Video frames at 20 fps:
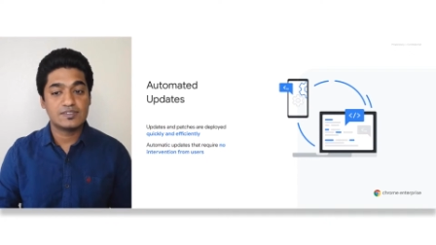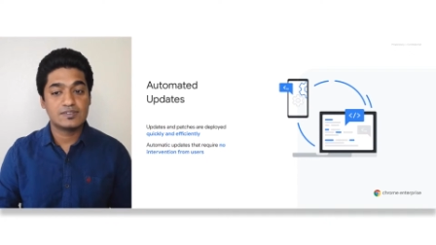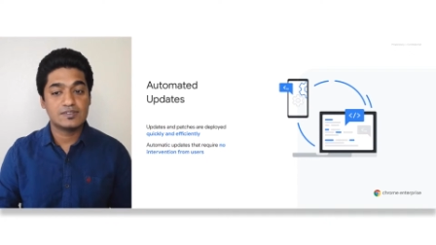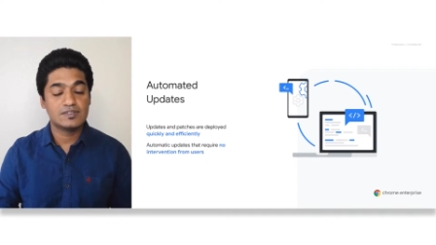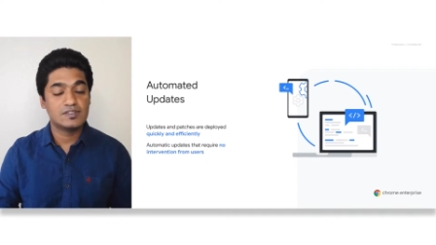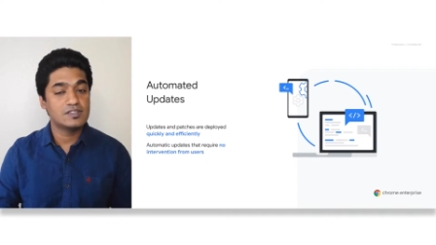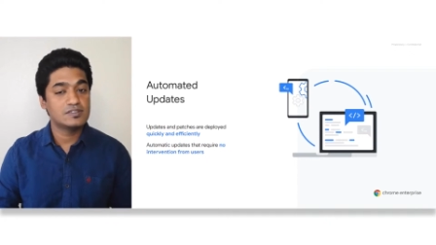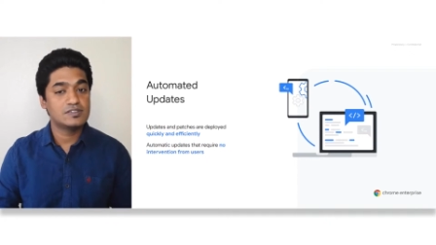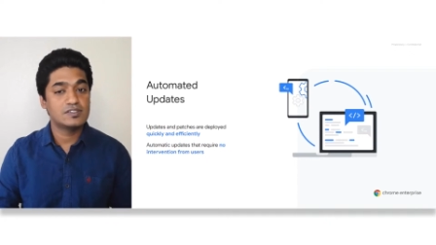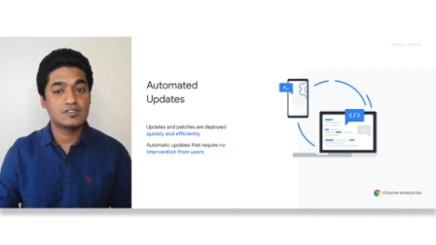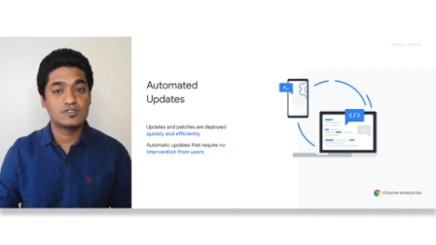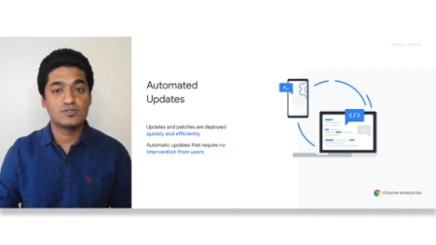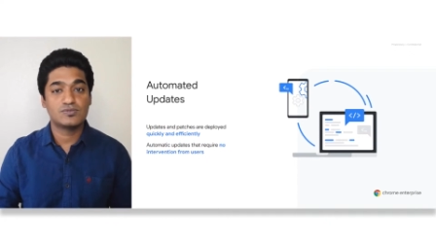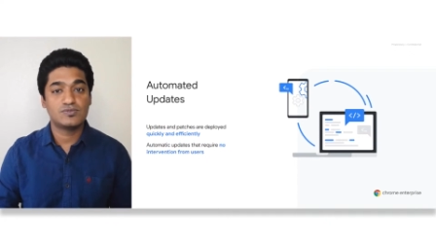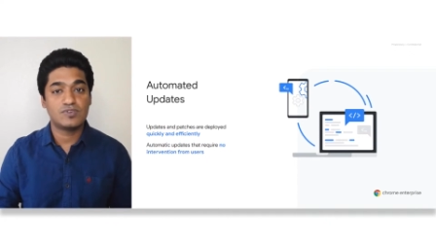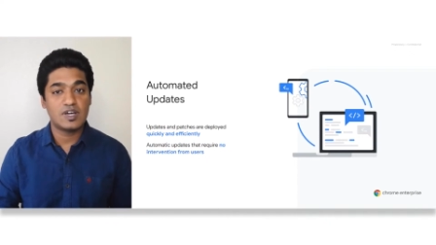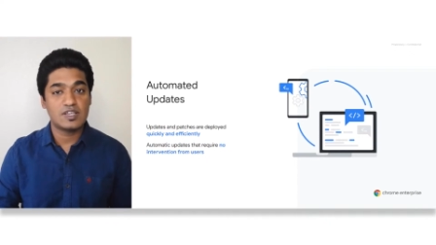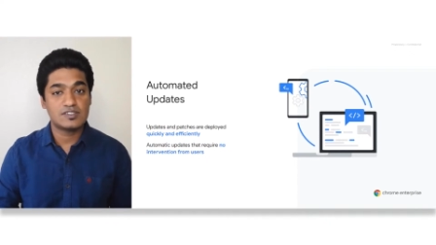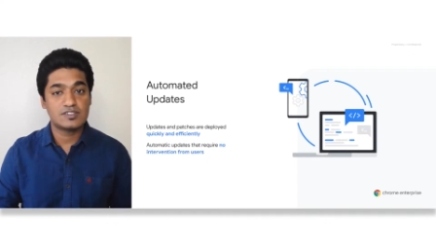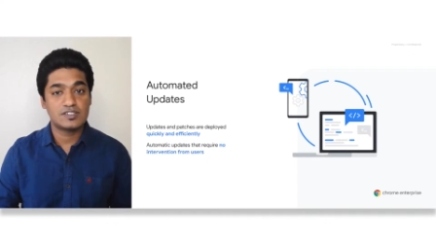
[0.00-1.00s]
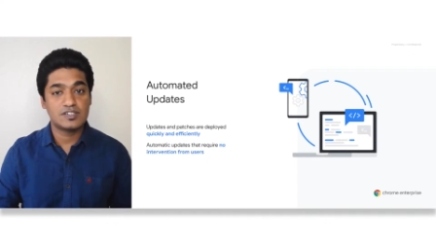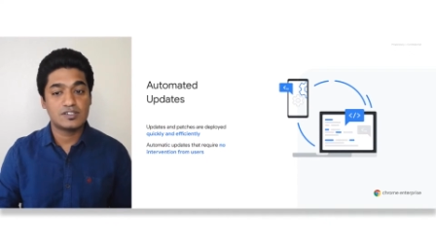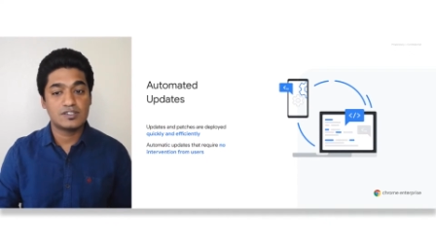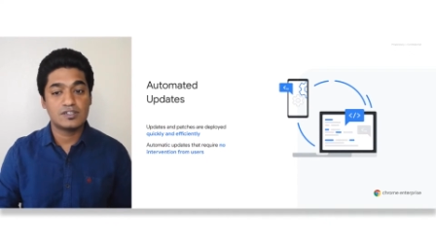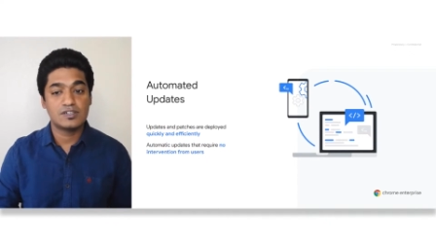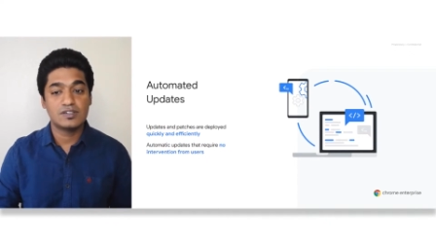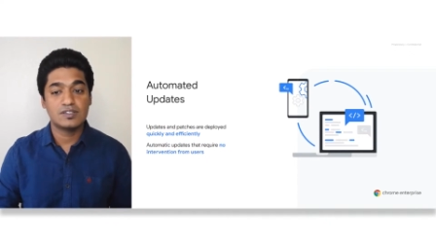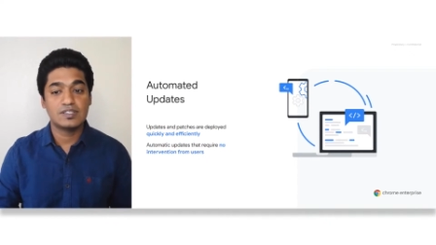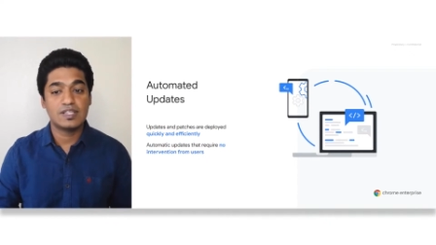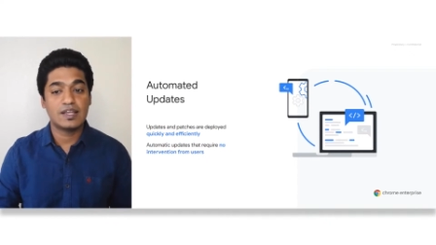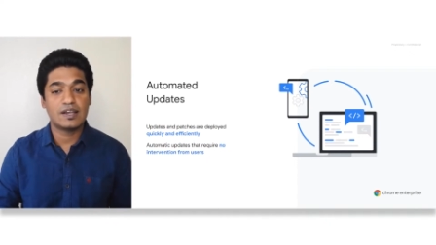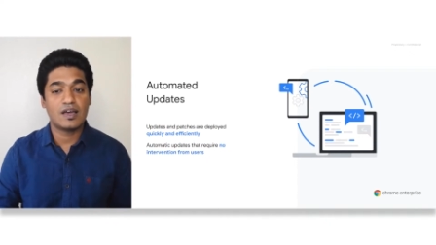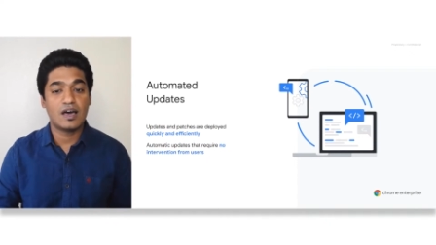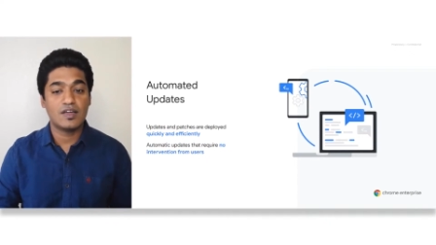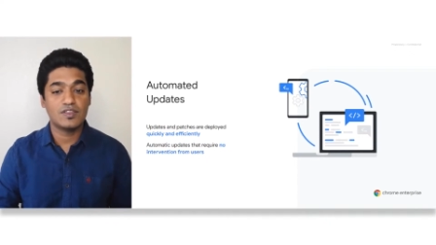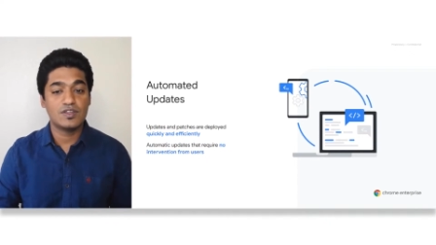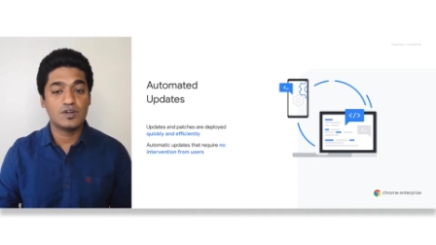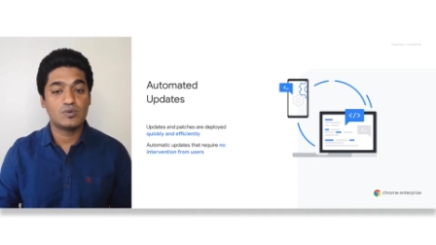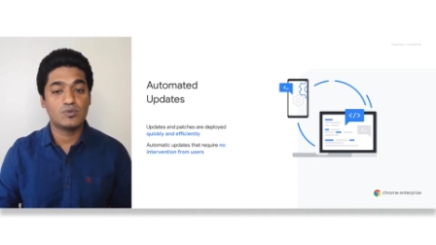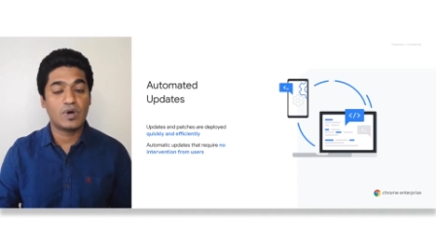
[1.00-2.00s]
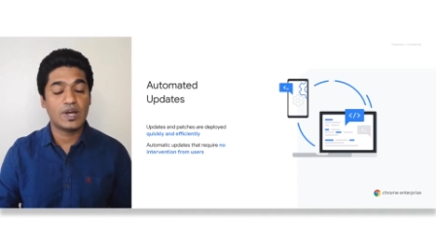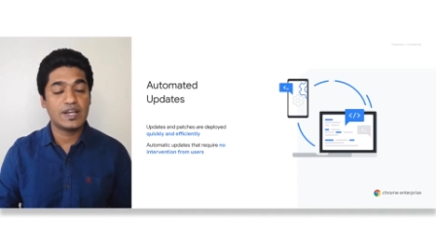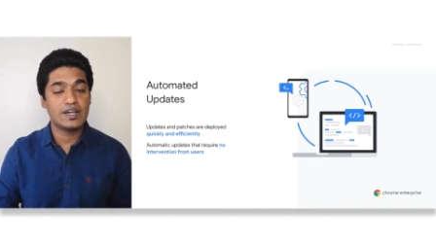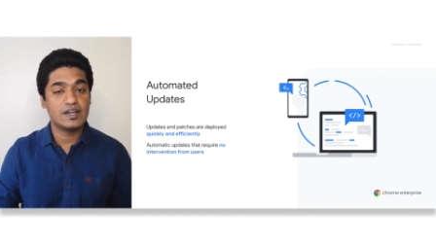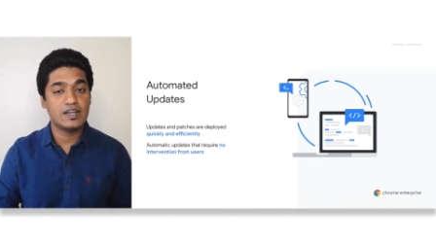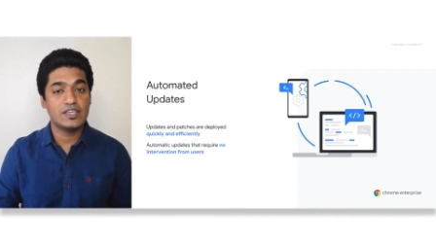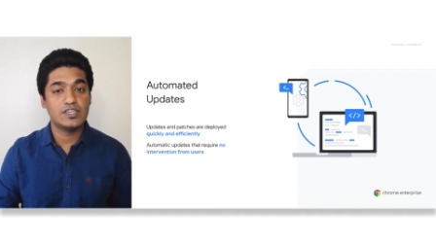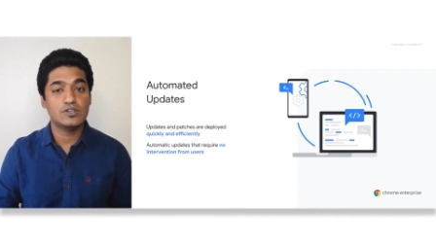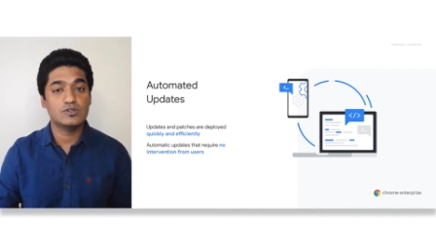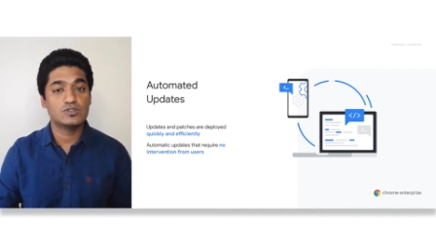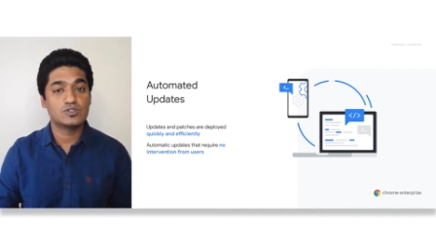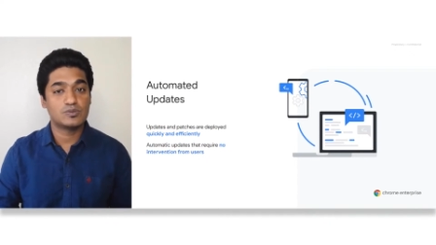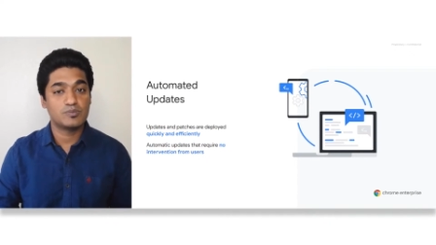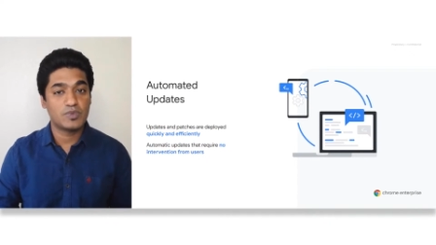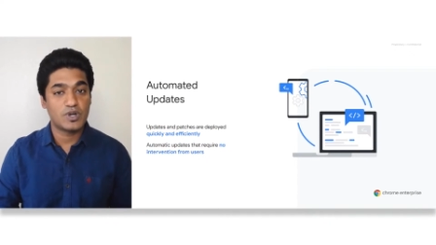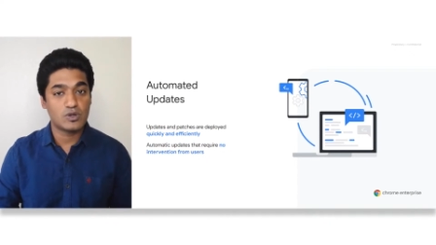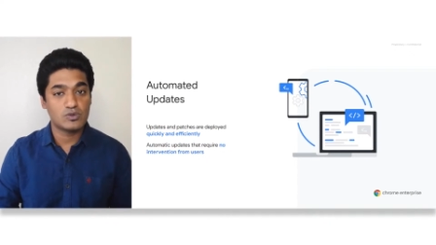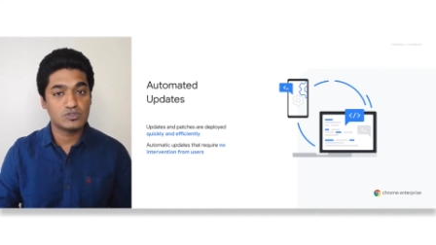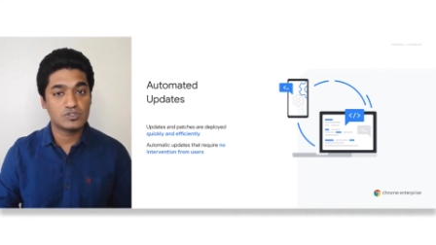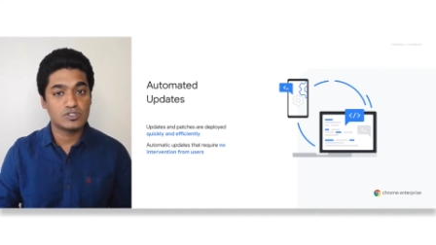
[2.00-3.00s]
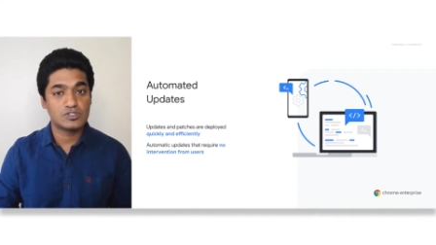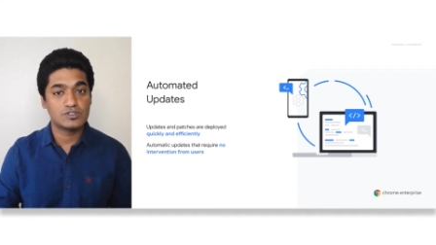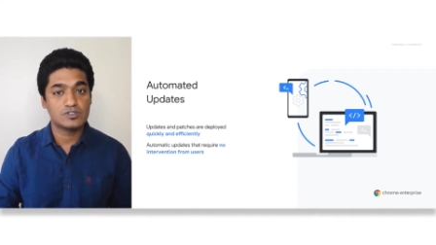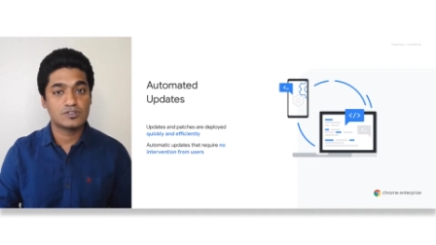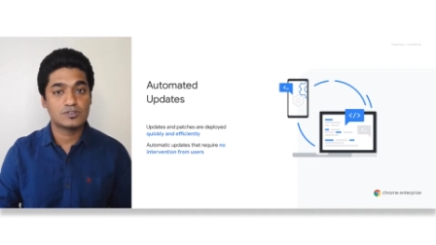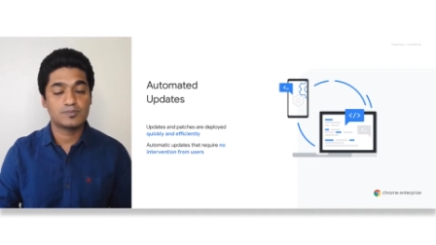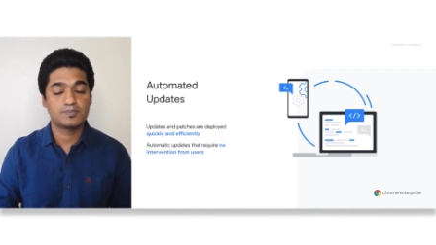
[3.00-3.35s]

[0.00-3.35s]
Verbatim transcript: This is faster than other widely used browsers.